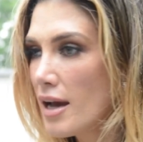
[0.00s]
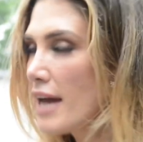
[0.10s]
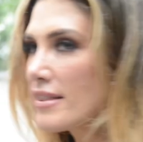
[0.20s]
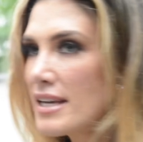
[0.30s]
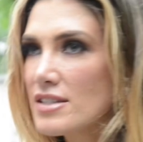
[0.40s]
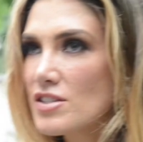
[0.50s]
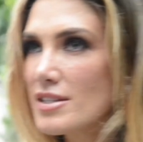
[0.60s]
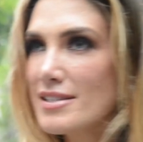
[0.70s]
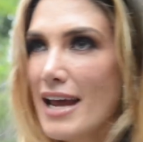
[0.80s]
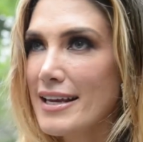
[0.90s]
I think it's
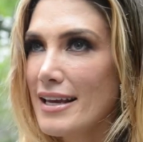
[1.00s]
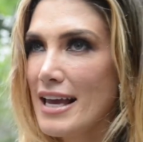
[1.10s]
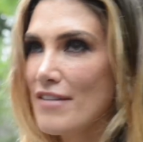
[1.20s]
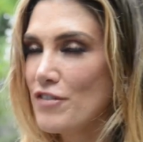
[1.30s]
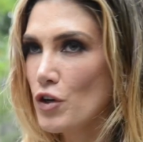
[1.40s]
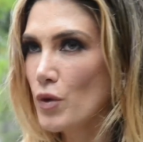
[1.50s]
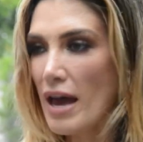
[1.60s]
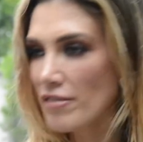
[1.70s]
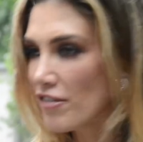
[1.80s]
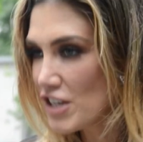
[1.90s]
just like, if you
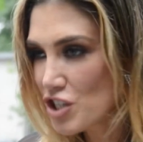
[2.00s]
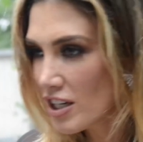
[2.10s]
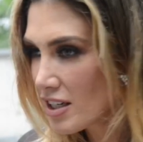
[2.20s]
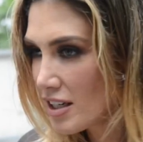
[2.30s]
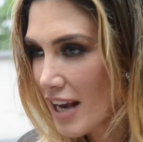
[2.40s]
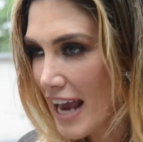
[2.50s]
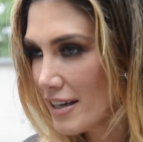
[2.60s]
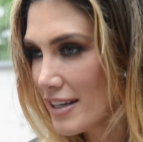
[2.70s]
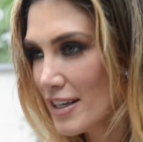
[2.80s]
have a vision, and,